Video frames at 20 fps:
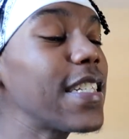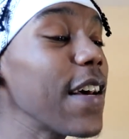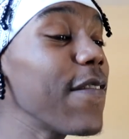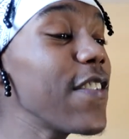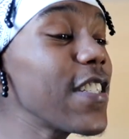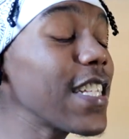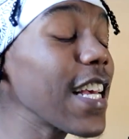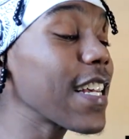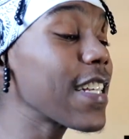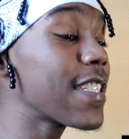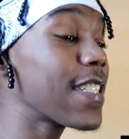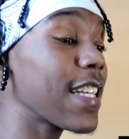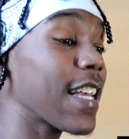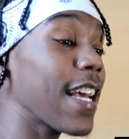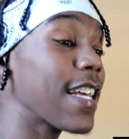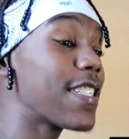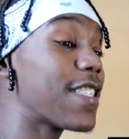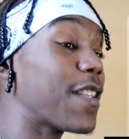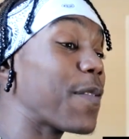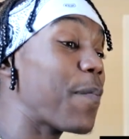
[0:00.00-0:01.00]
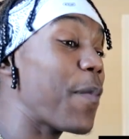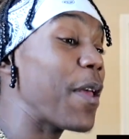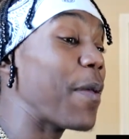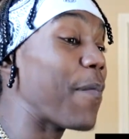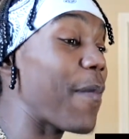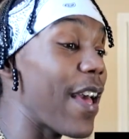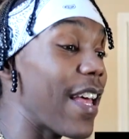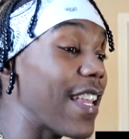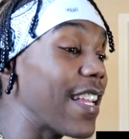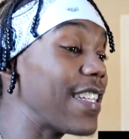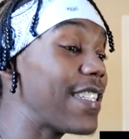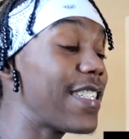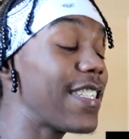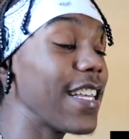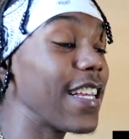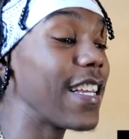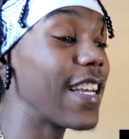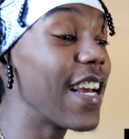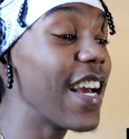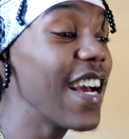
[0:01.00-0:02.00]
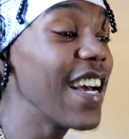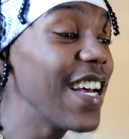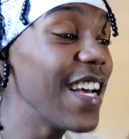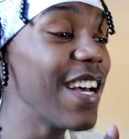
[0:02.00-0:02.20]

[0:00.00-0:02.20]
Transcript: Seven seconds to guess the beat, man. Let's see.